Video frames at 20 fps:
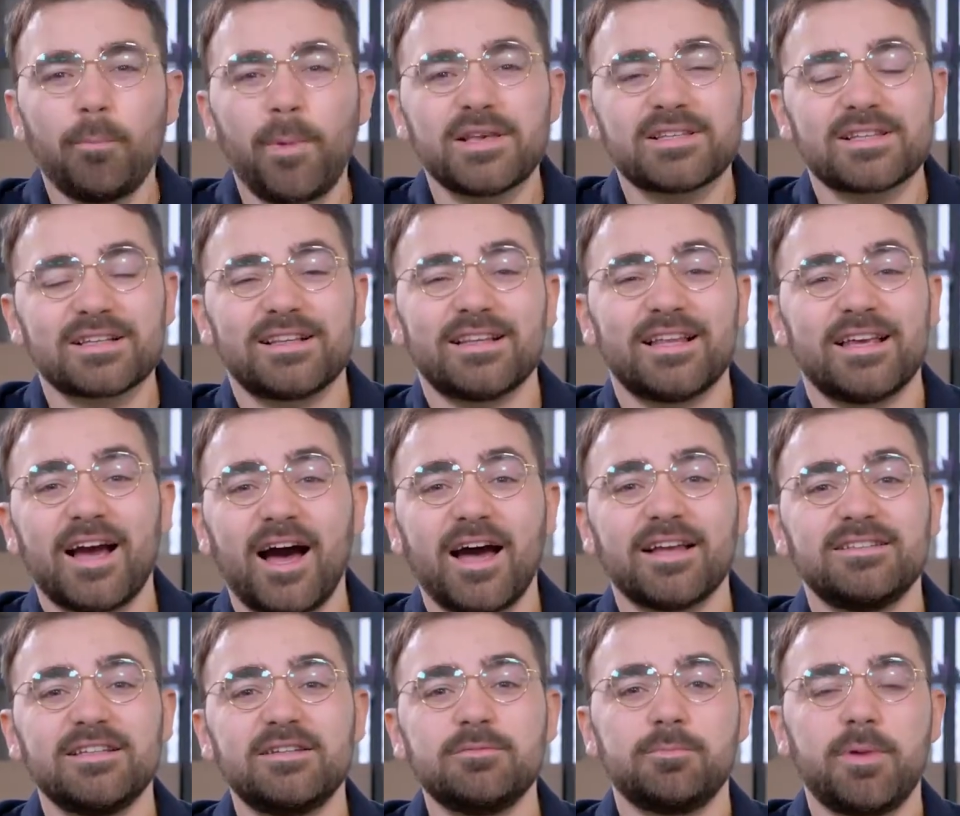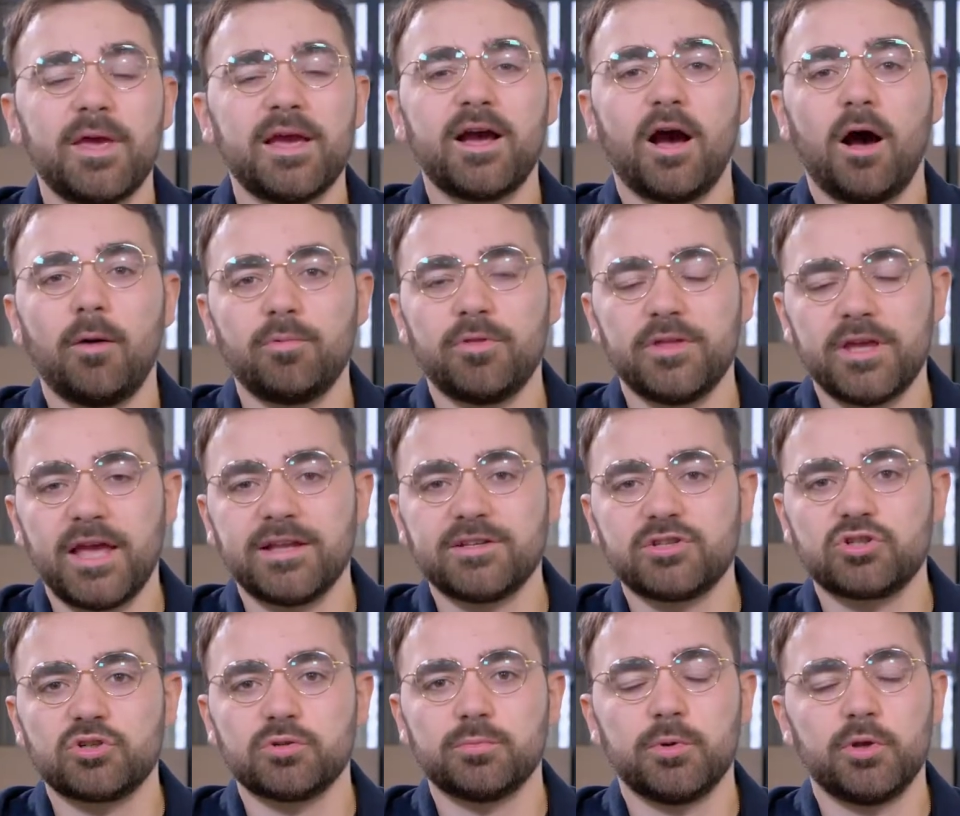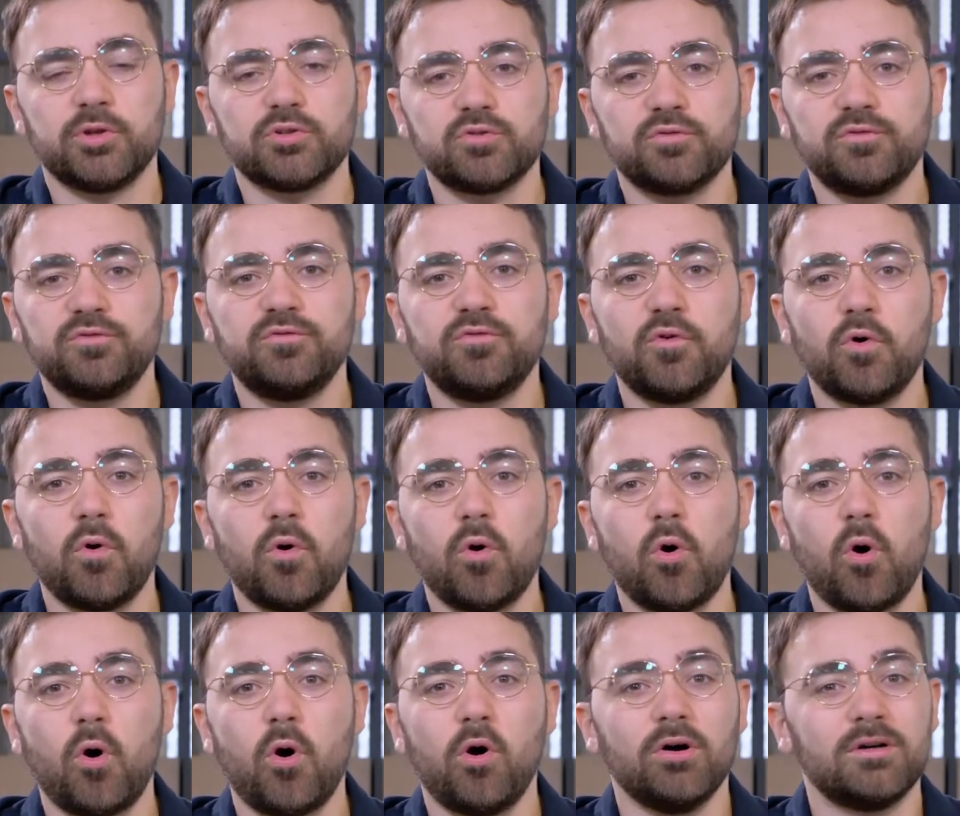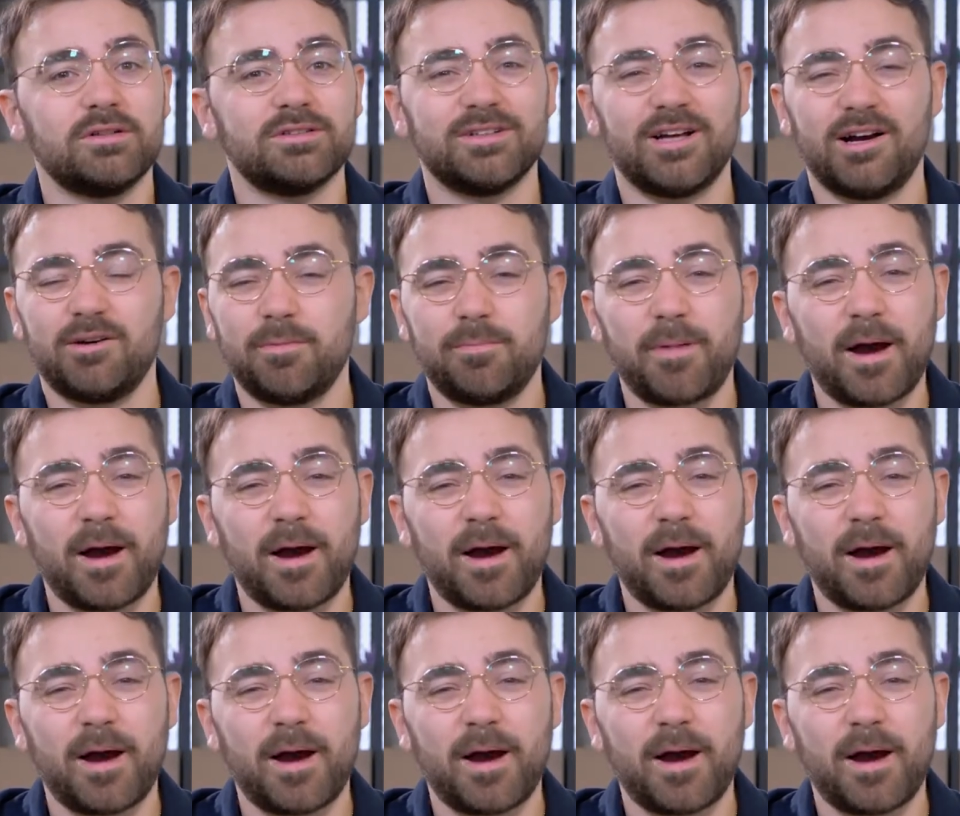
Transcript: Basically, I didn't pick up the instrument for oh,